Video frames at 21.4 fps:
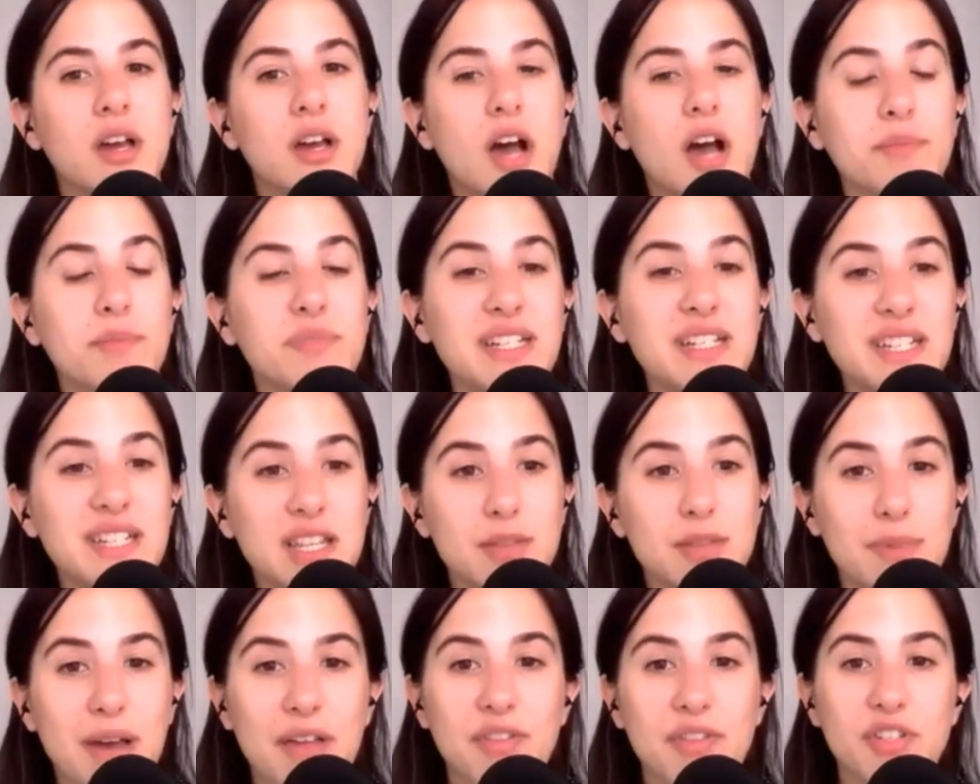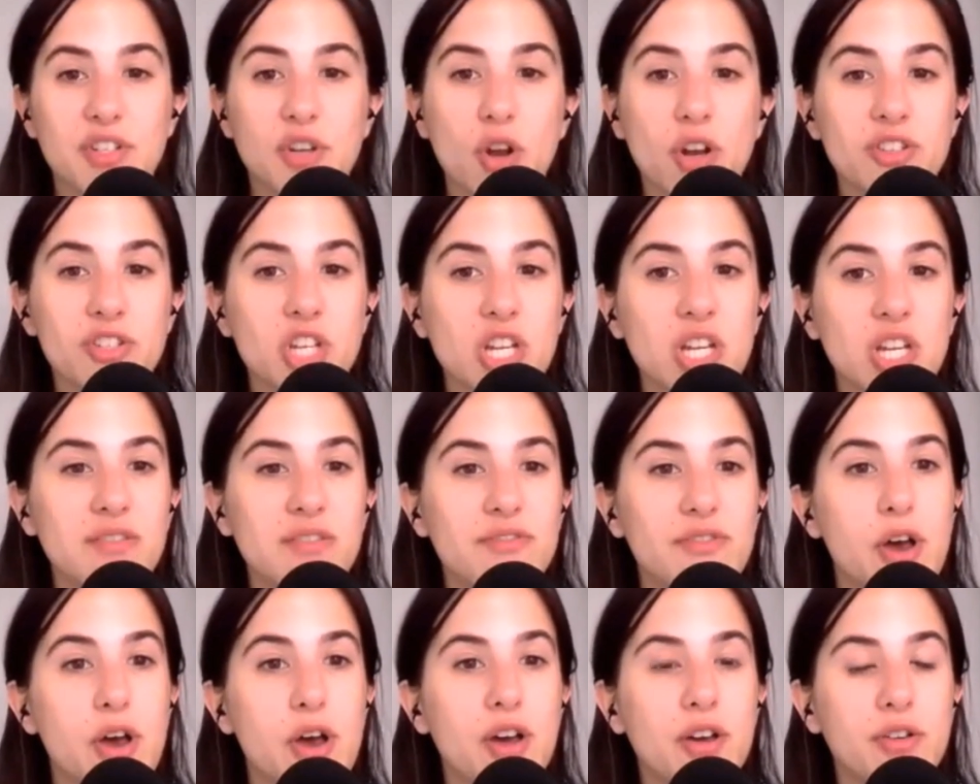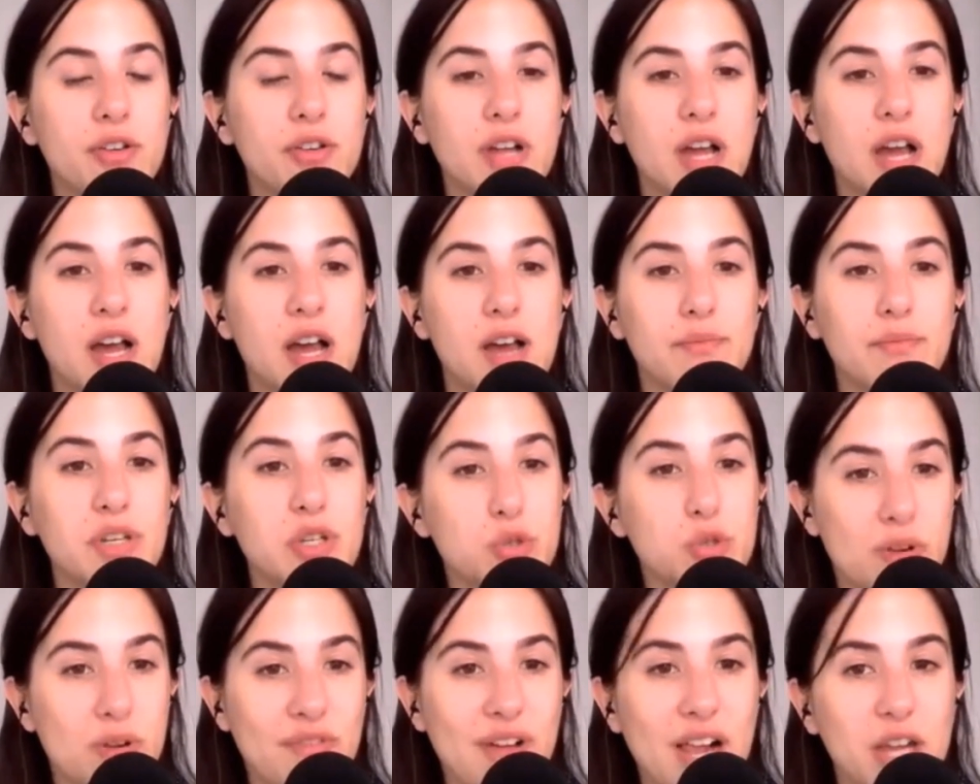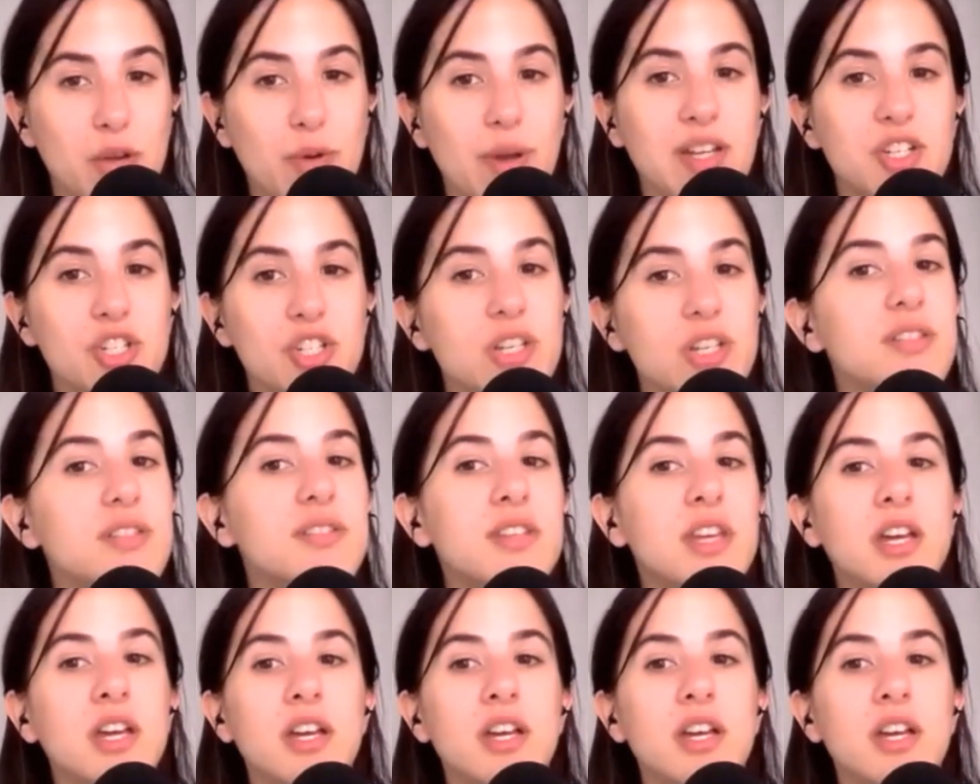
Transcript: updating the methodology for mutual evaluations